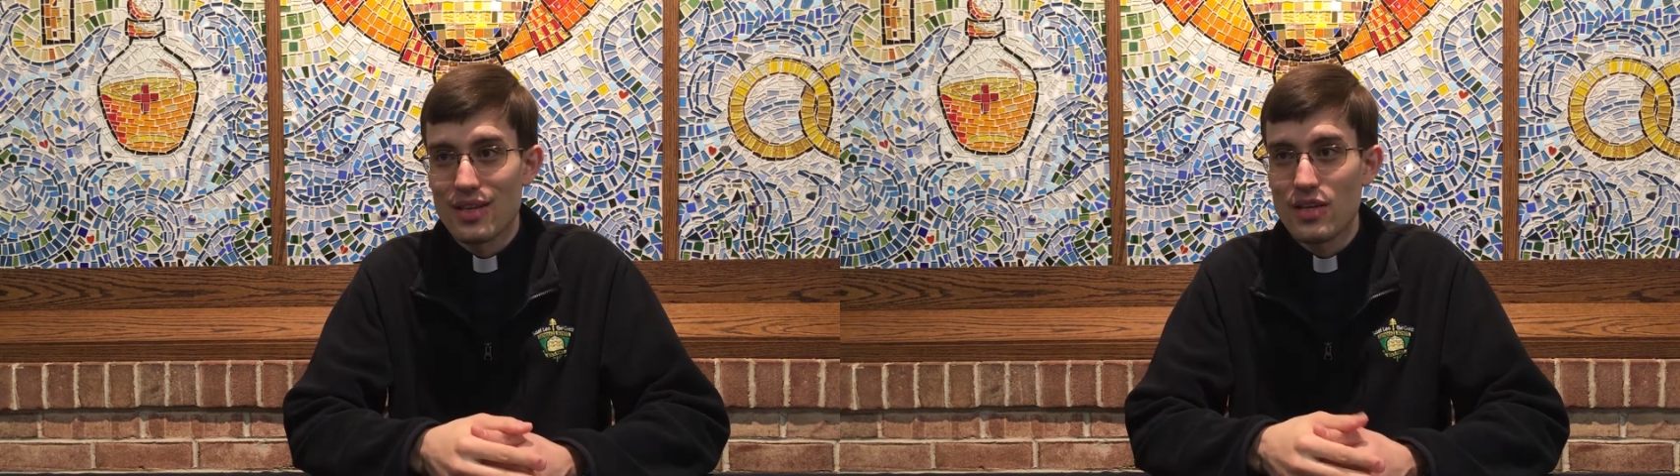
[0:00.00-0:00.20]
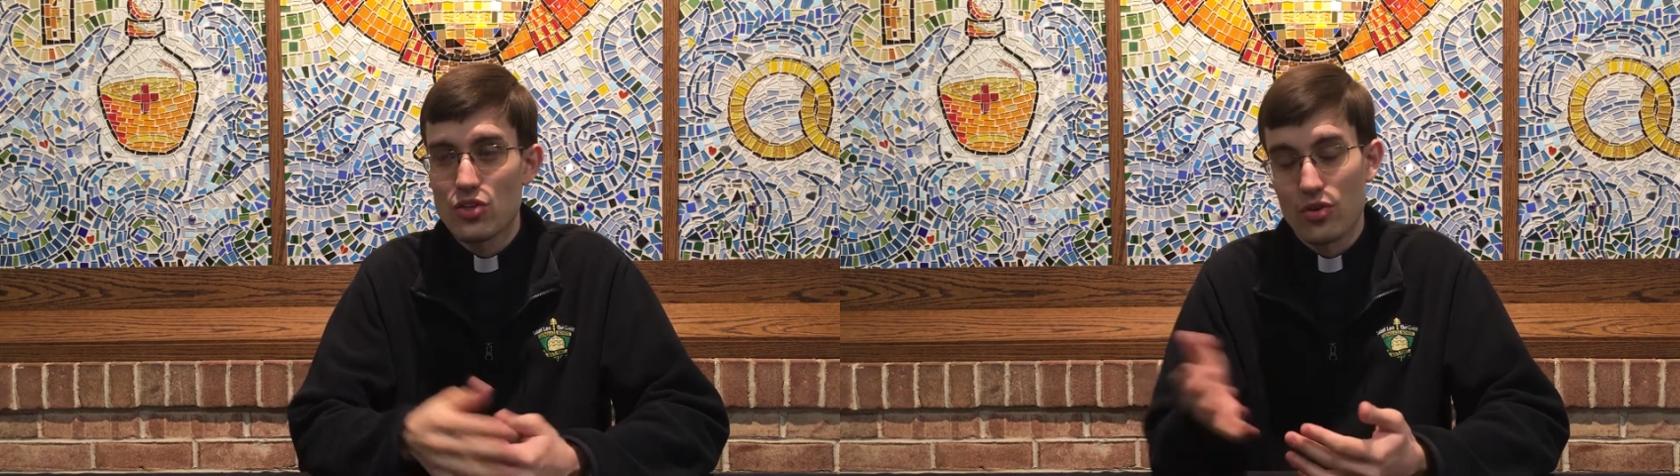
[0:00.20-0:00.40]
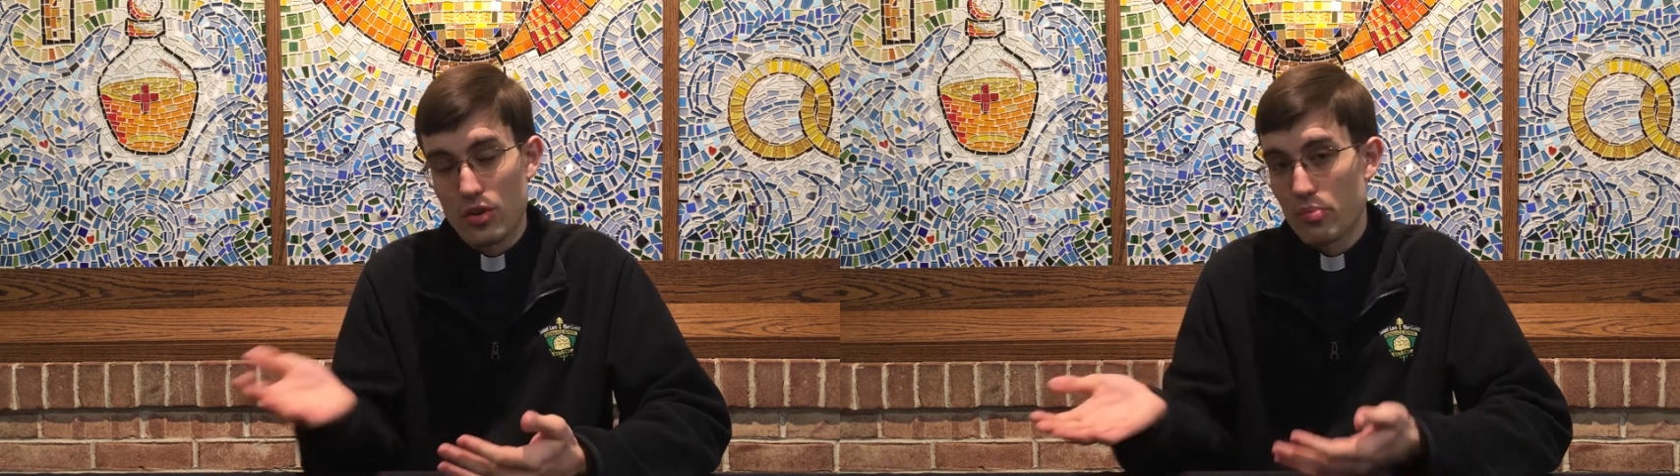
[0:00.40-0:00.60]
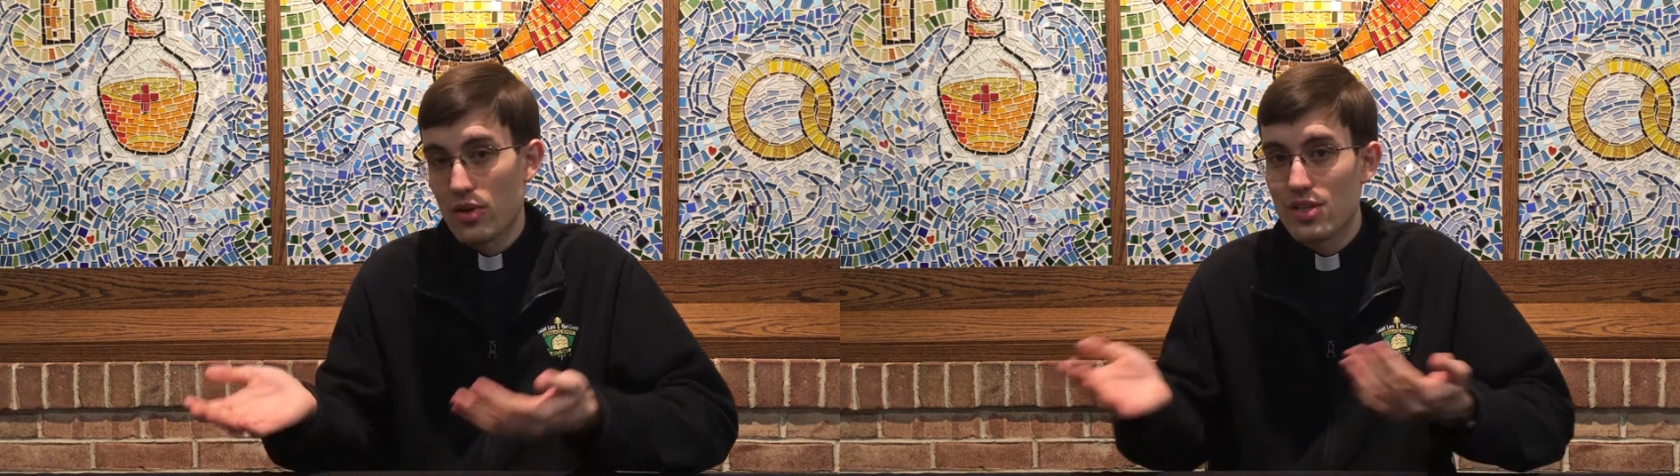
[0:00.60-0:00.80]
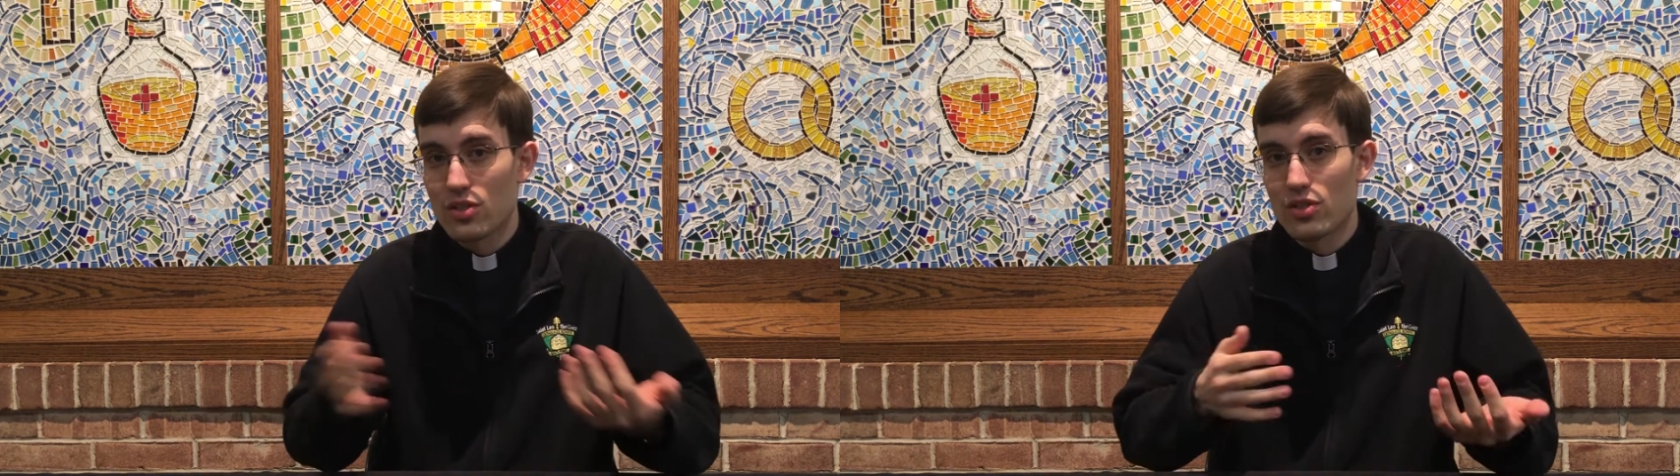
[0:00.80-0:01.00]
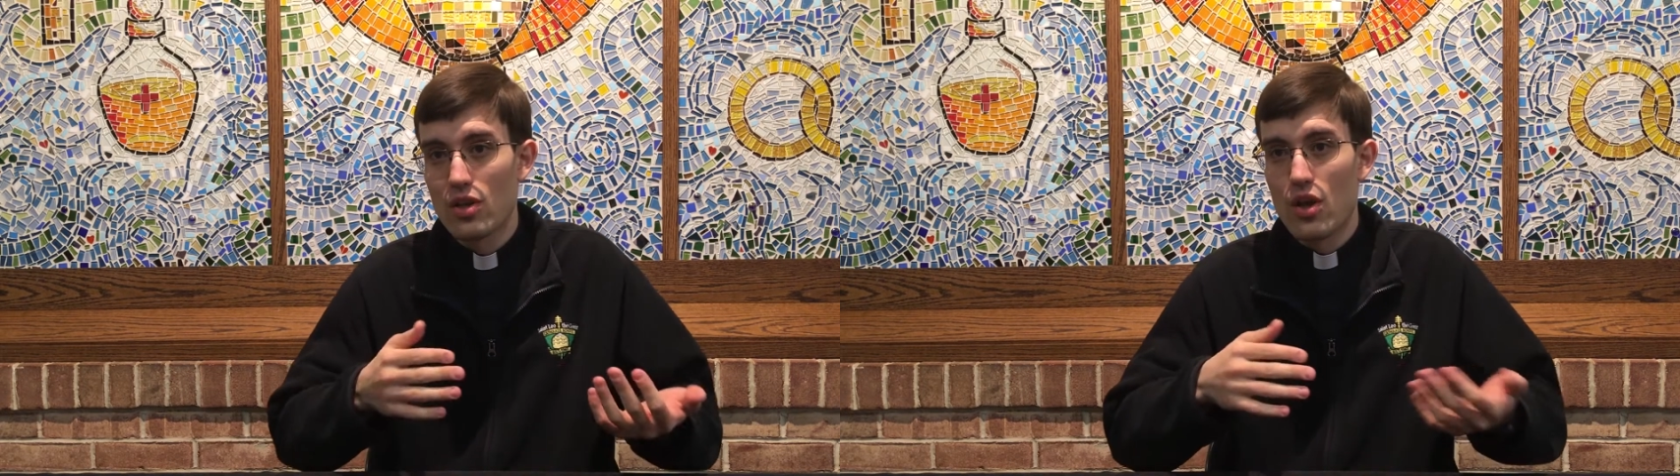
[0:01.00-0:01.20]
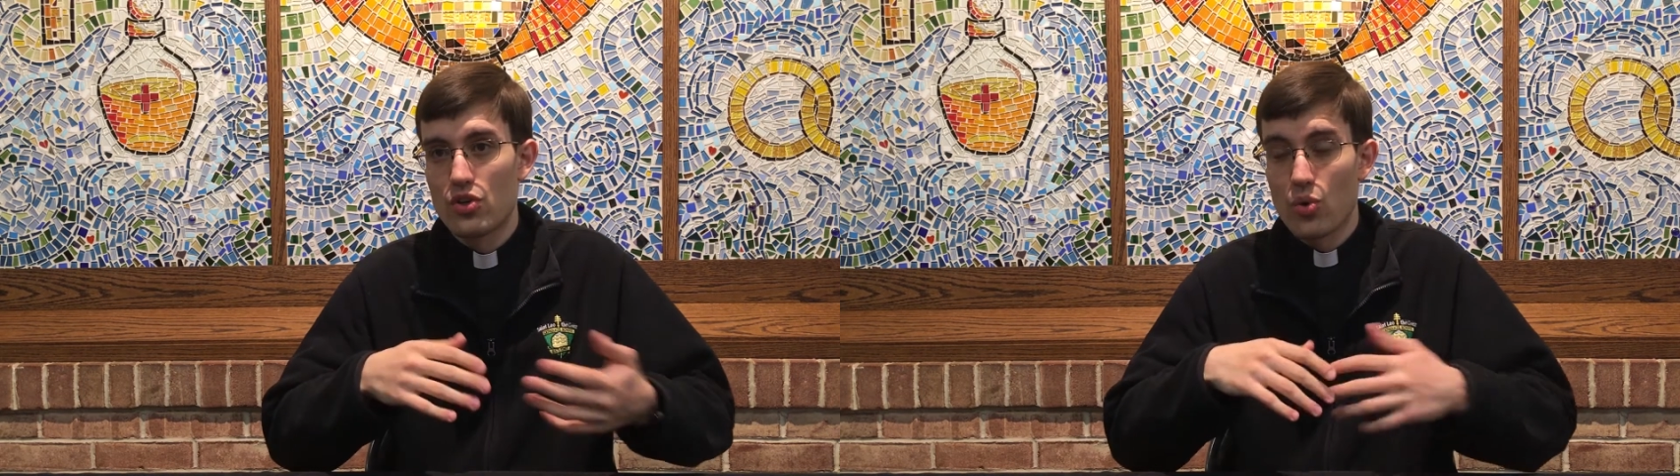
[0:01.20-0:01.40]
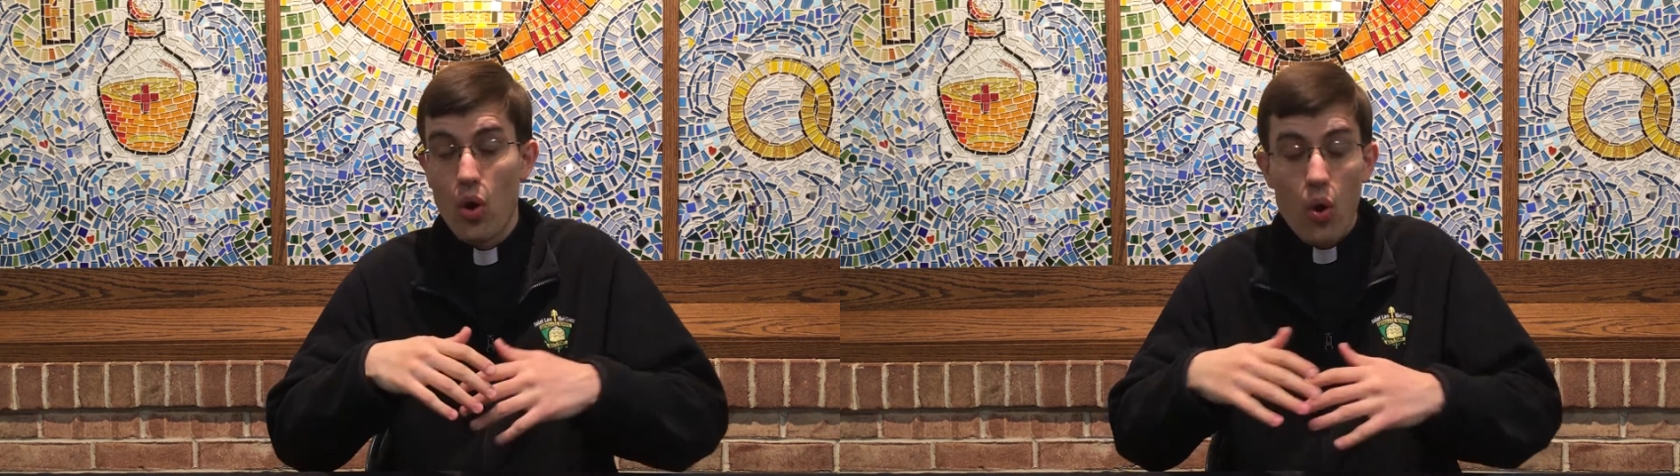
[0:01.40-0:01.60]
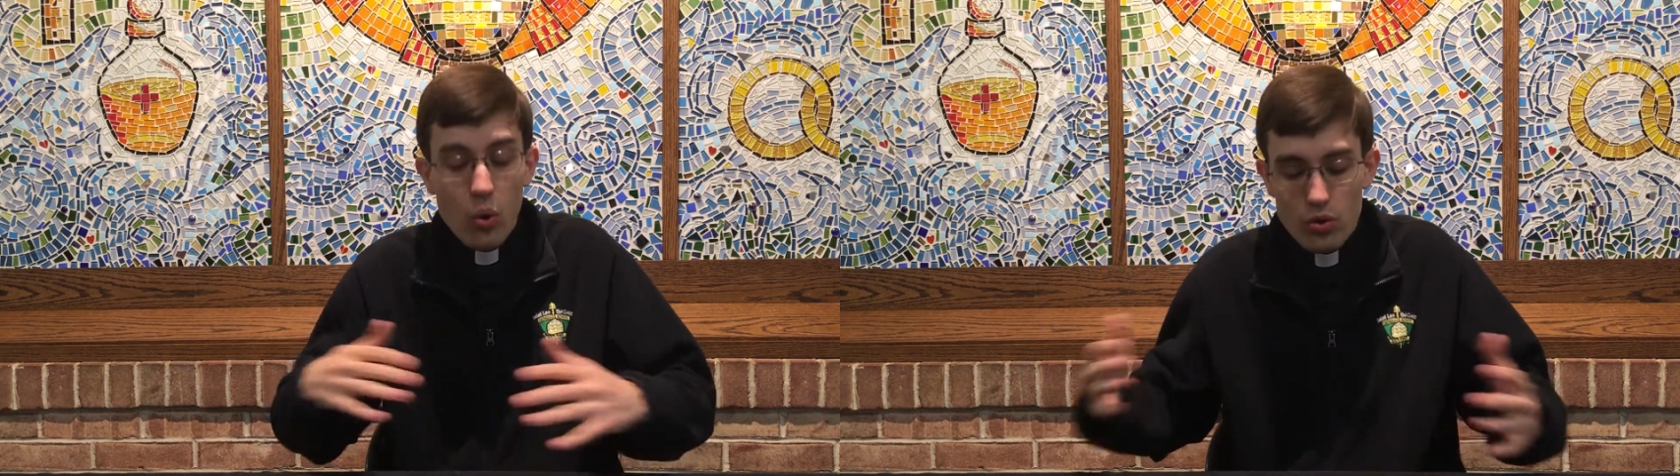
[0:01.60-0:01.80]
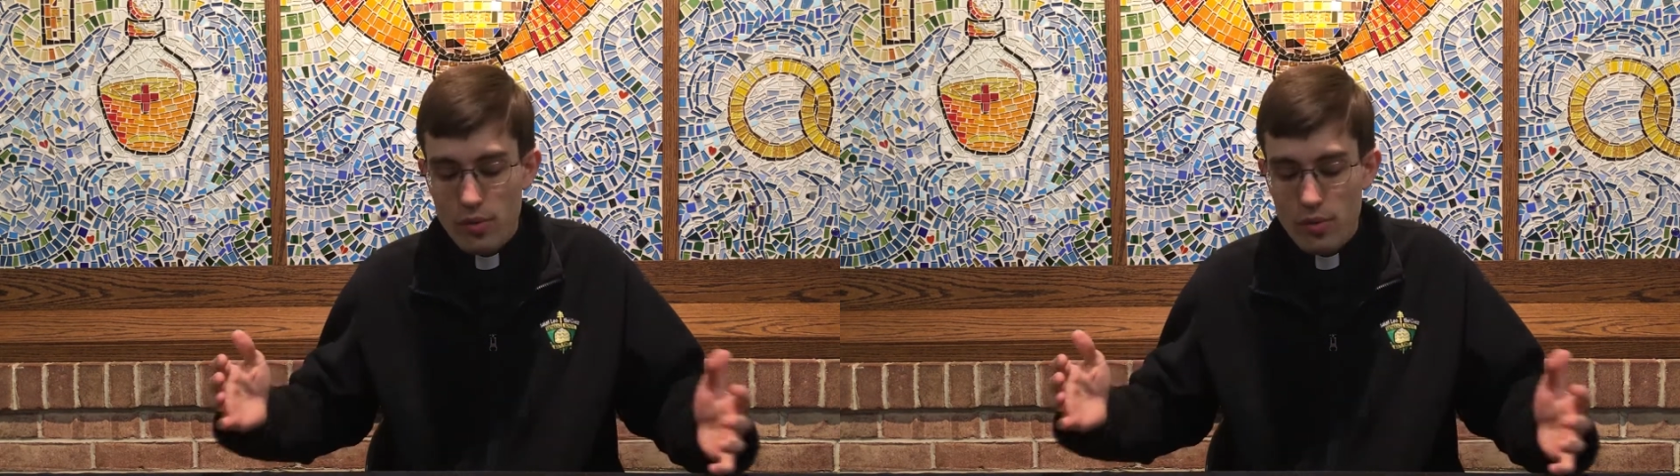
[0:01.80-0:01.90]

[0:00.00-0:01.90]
he took the priests to a whole